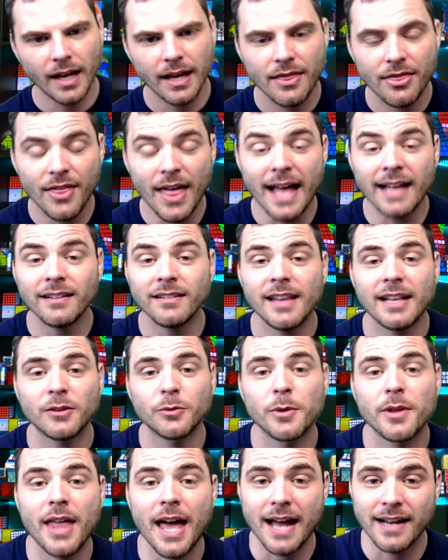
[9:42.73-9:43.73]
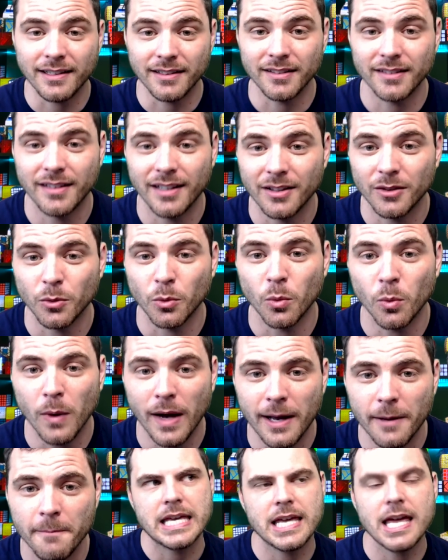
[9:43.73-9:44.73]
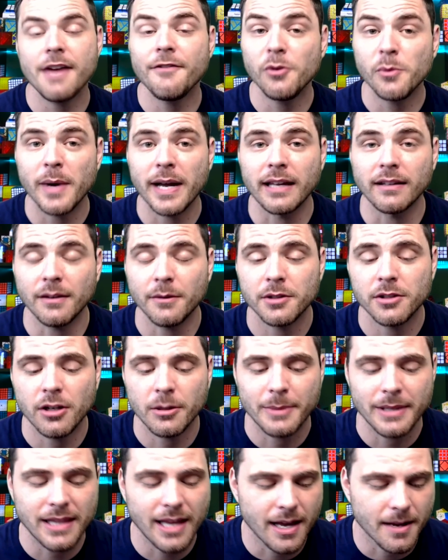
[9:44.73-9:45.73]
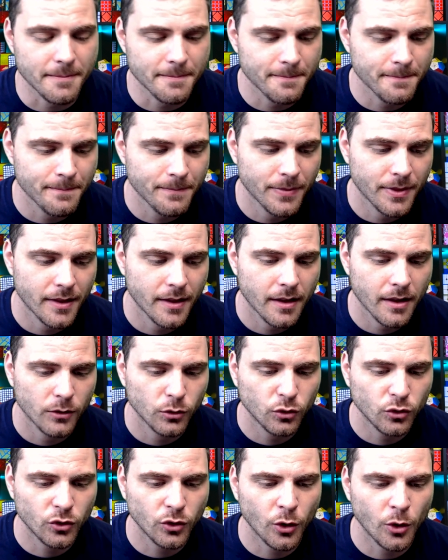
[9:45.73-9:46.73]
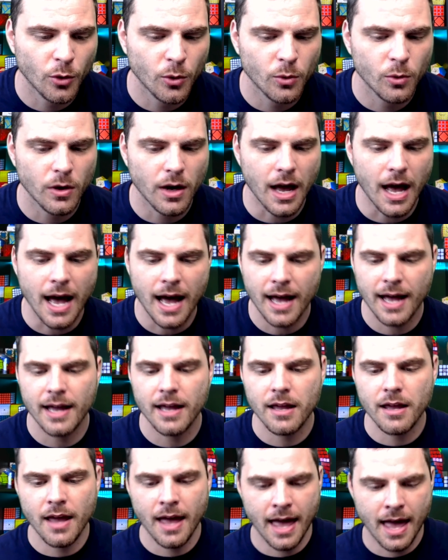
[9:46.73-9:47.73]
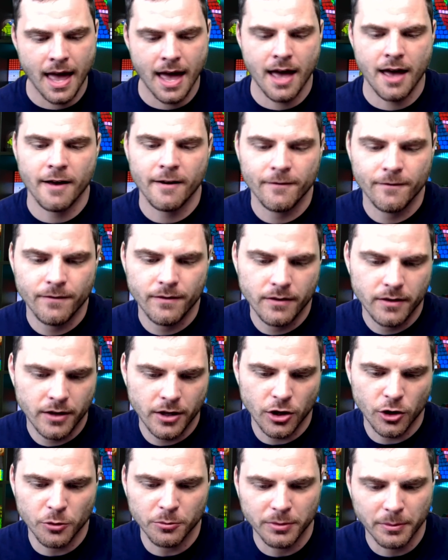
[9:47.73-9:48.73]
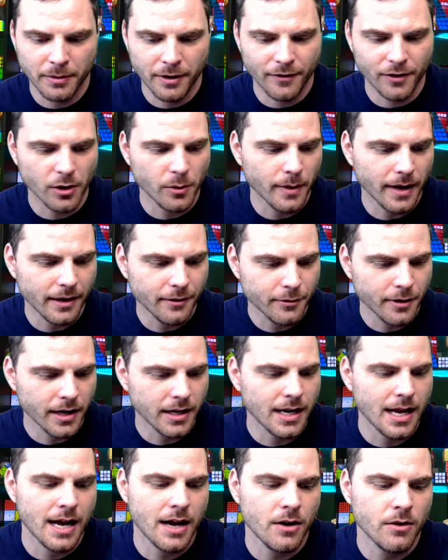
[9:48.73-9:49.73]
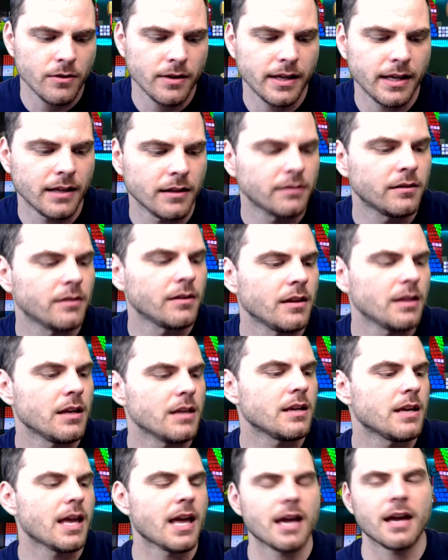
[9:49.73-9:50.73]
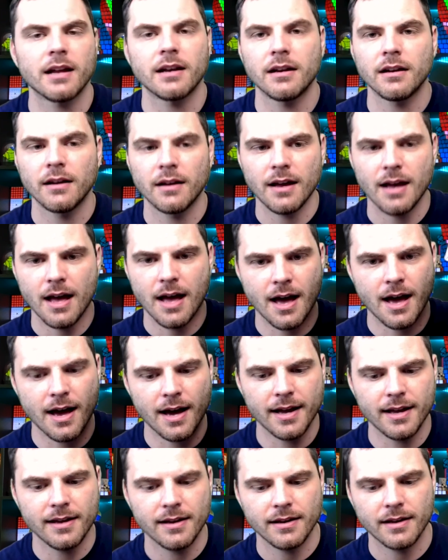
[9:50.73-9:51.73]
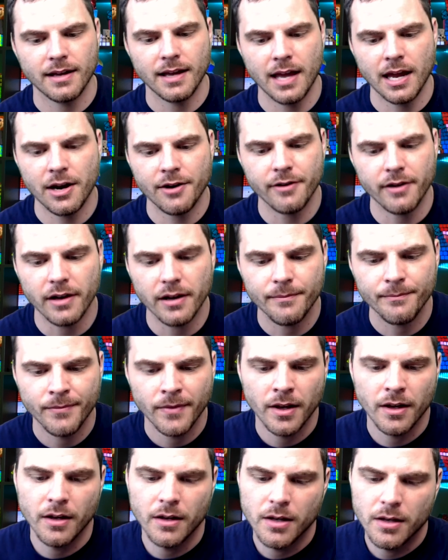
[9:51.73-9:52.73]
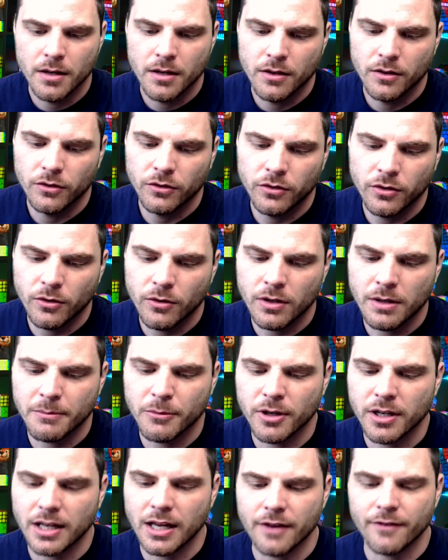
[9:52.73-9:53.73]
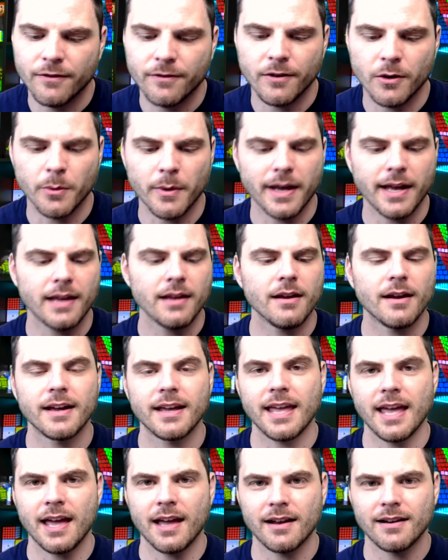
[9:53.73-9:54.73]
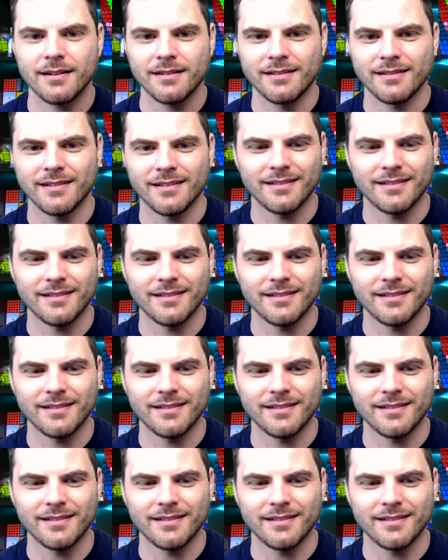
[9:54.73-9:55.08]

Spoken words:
that's where that is as well. Giveaways, I want to talk about that. So I have cubes I'm giving away. Right now it's the GAN I carry. Soon I'm going to give away a GAN